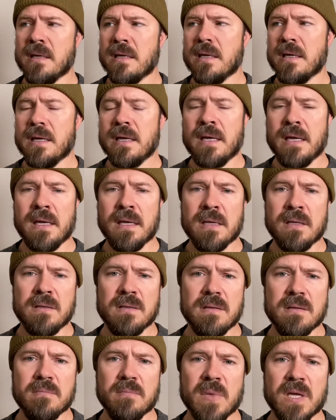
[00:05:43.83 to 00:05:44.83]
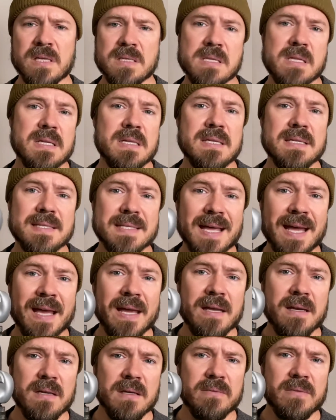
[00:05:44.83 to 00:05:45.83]
And because of the
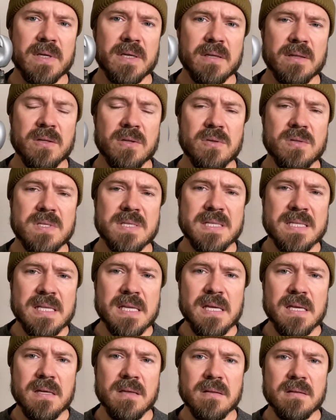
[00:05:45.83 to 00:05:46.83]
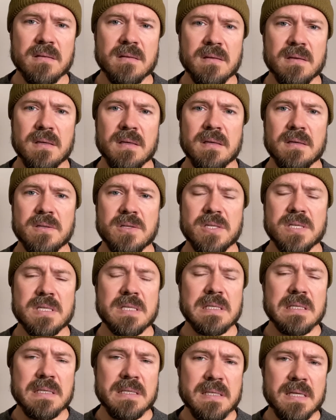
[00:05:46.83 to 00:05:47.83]
design of it, those teeth
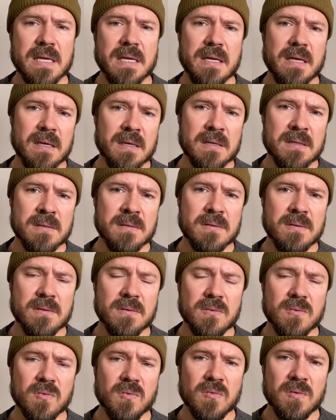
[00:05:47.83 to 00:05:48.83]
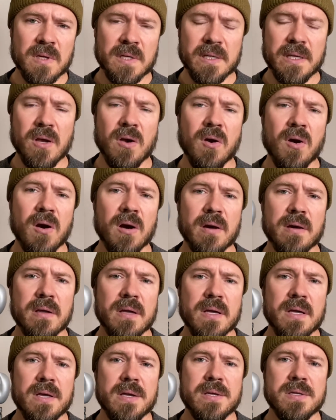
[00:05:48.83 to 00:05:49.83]
just dig in really hard.
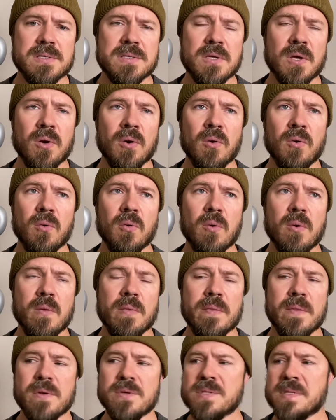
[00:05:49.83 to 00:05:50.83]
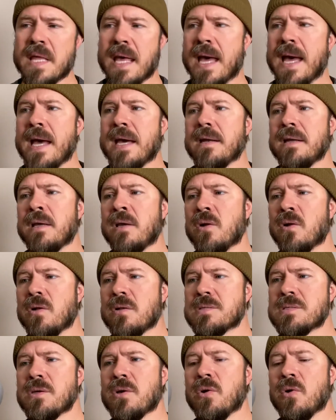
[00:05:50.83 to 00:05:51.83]
So there's that. And
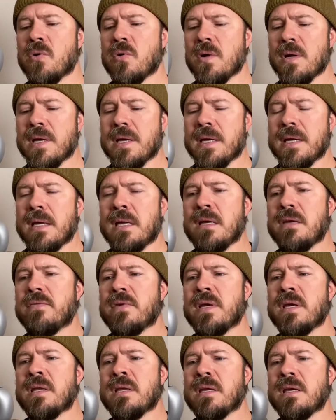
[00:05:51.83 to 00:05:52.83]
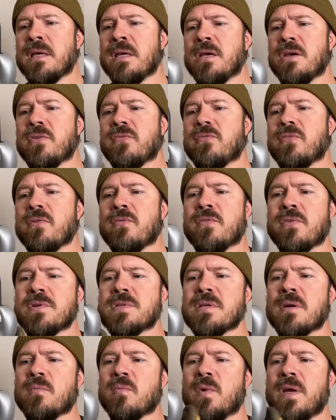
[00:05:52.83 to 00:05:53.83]
also, even if for
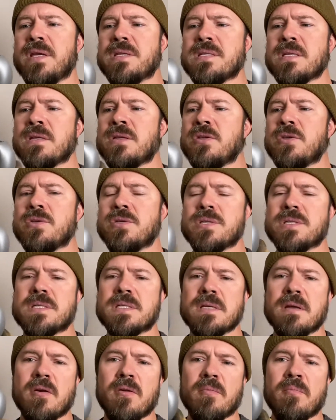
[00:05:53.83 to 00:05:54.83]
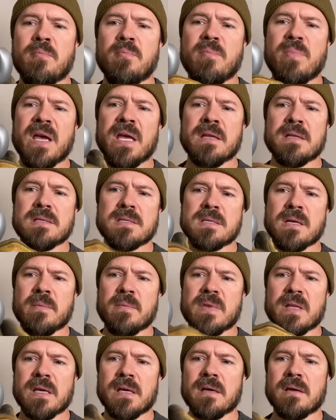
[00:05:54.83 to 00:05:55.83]
some reason you just bent
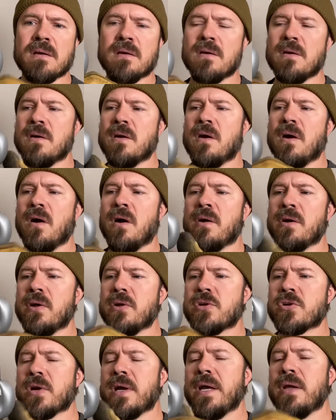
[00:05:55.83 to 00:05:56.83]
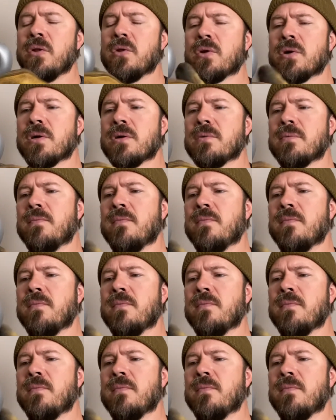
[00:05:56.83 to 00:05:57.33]
something on a trailer